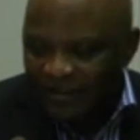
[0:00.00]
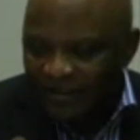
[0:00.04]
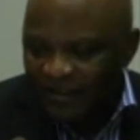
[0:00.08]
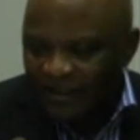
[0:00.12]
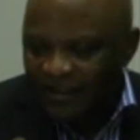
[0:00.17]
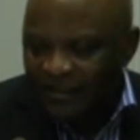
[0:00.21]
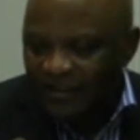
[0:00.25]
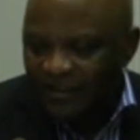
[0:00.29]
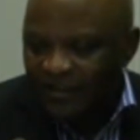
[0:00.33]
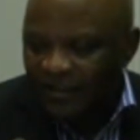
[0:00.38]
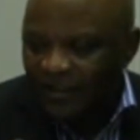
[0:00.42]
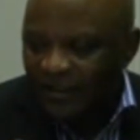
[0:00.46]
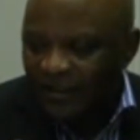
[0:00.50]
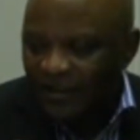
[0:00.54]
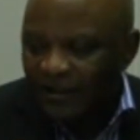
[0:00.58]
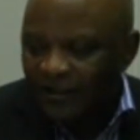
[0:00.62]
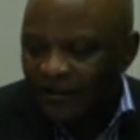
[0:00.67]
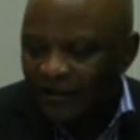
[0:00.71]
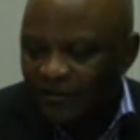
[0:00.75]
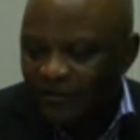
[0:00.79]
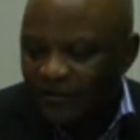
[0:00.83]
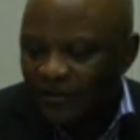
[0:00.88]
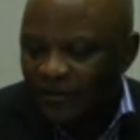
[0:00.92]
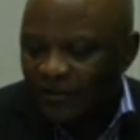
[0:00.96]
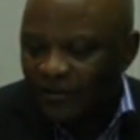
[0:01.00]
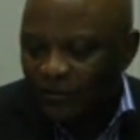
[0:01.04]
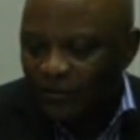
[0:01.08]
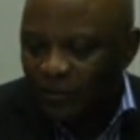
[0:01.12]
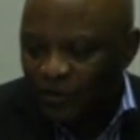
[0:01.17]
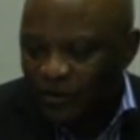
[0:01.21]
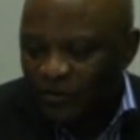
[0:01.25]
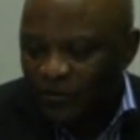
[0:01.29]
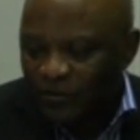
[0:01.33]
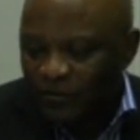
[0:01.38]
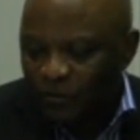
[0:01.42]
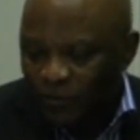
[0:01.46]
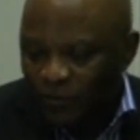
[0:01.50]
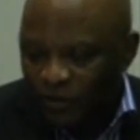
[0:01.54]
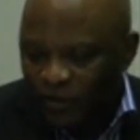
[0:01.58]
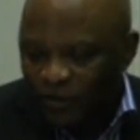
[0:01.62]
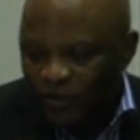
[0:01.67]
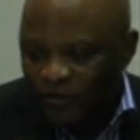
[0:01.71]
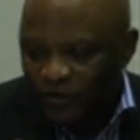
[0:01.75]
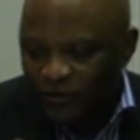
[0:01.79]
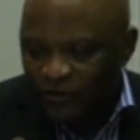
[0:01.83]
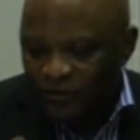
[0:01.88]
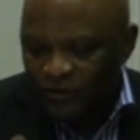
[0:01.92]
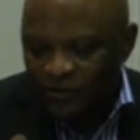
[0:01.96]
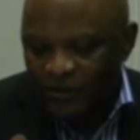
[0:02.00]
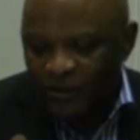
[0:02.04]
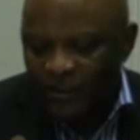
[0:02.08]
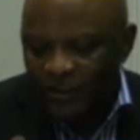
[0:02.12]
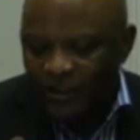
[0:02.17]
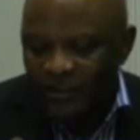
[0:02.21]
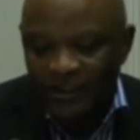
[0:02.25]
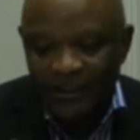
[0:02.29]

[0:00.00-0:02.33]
that they are pushing through there.